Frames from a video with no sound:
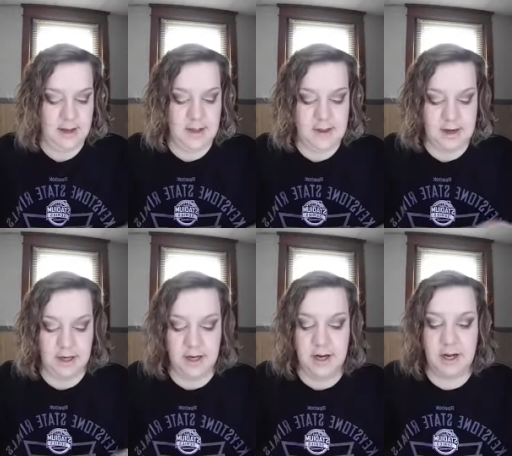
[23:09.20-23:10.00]
And then
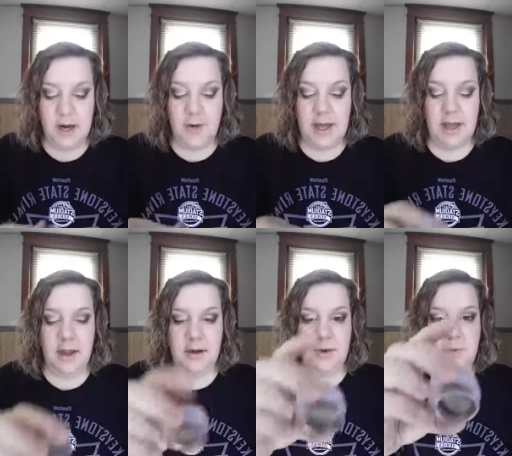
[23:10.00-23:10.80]
you're going to go
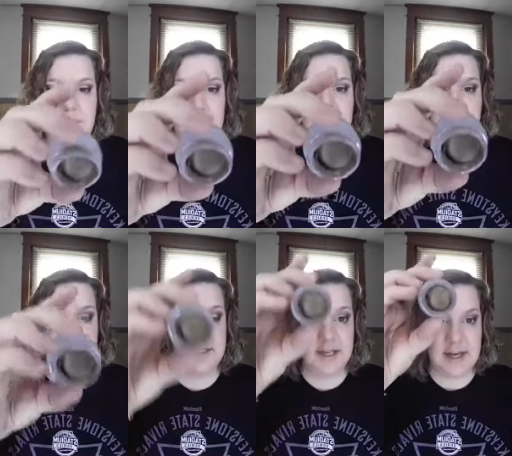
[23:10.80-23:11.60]
in with
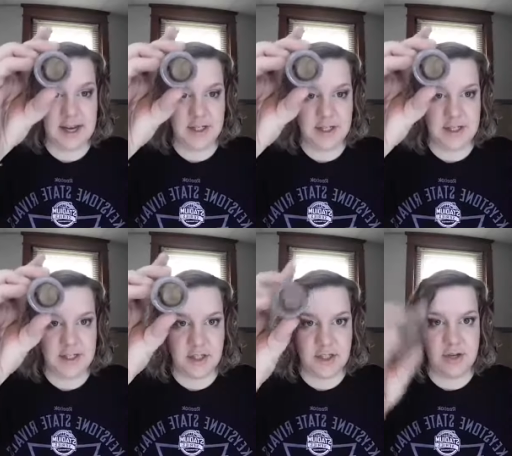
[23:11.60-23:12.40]
Tenacious
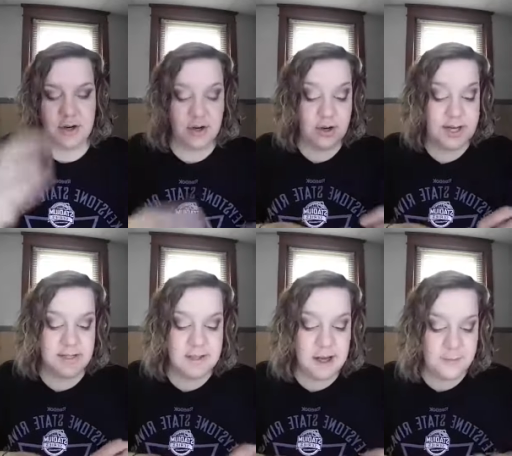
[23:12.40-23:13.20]
to do your
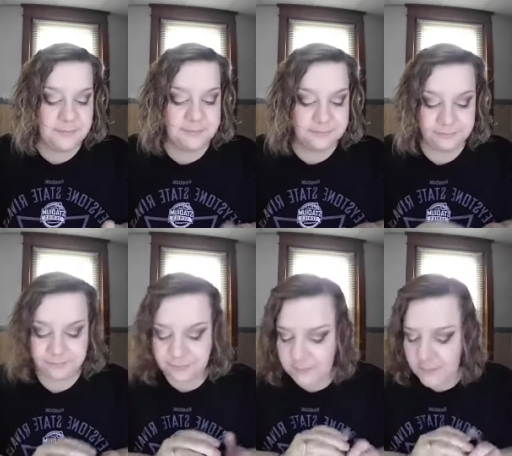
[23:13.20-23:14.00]
crease. So
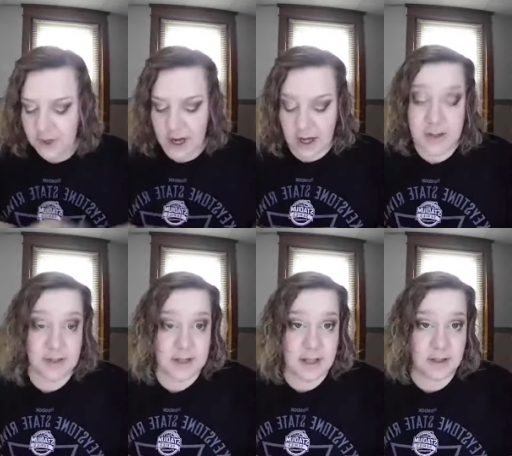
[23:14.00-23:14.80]
I'll
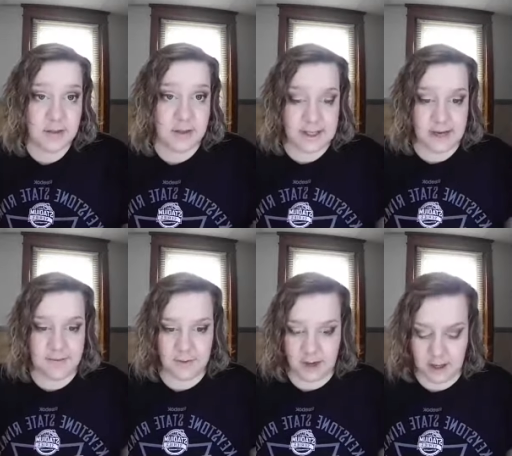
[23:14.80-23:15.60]
do that look one day
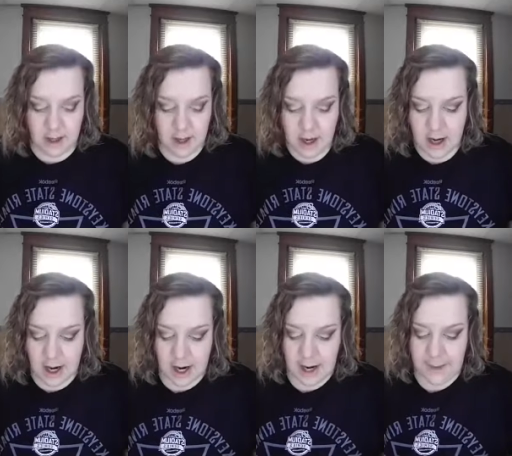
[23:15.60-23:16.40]
if you want.
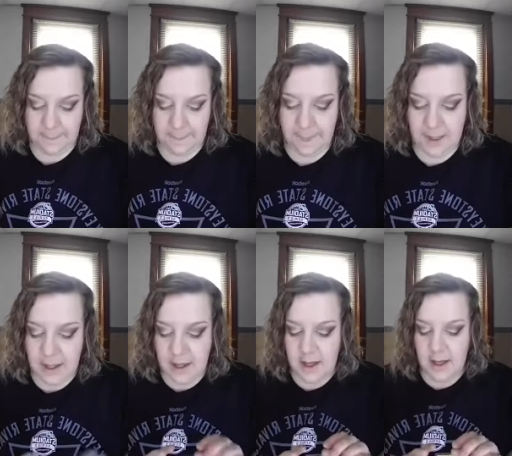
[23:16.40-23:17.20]

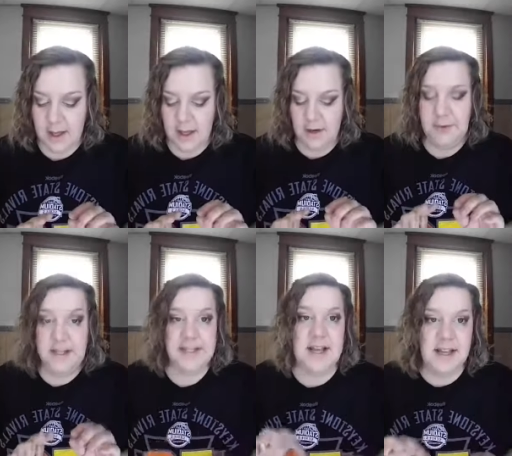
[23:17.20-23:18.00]
But
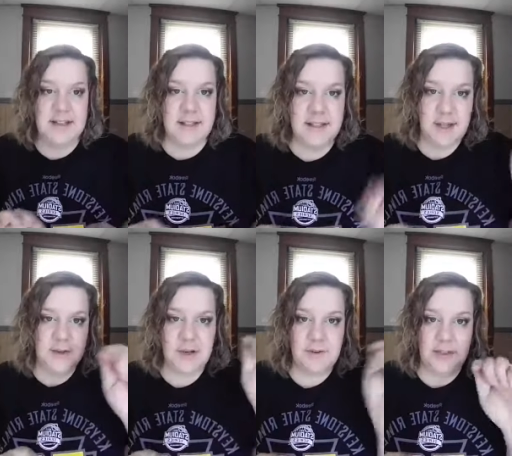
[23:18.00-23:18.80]
it's nice because it
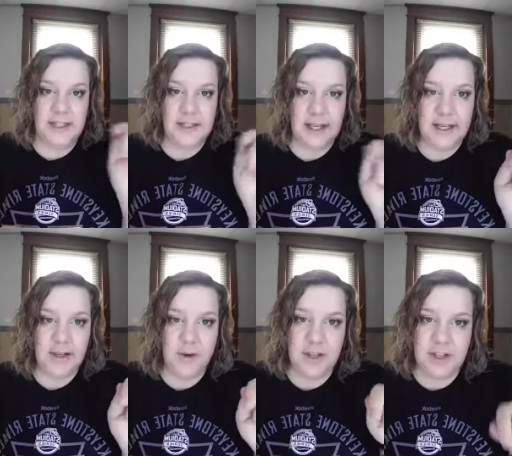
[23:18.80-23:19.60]
goes on really light,
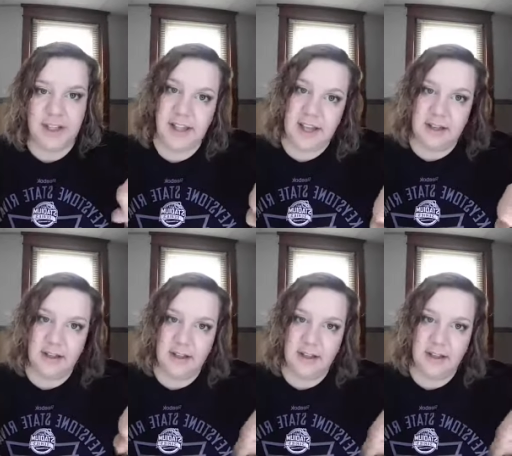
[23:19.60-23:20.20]
or you can like